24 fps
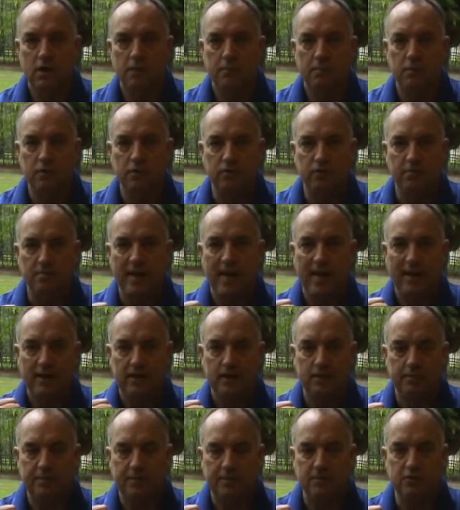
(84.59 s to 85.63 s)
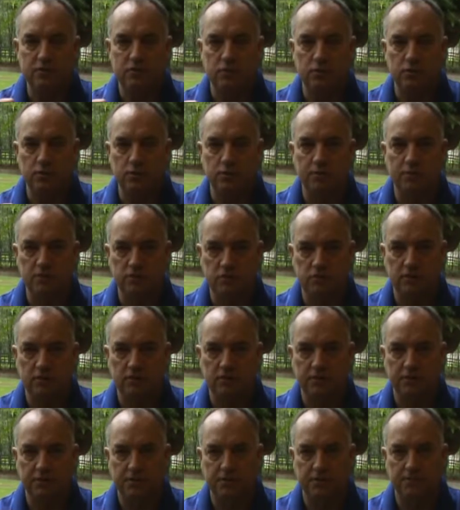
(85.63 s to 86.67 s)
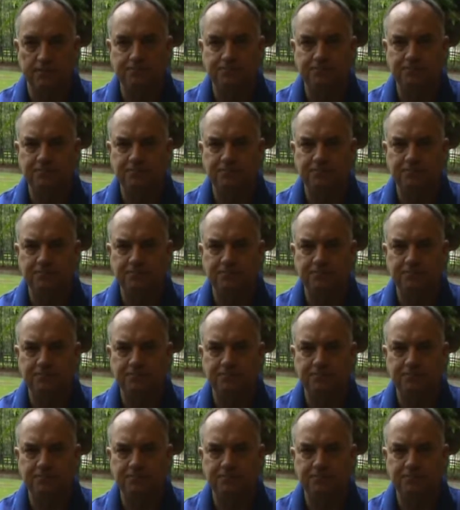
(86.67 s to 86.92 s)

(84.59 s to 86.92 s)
moved back up into the cylinder.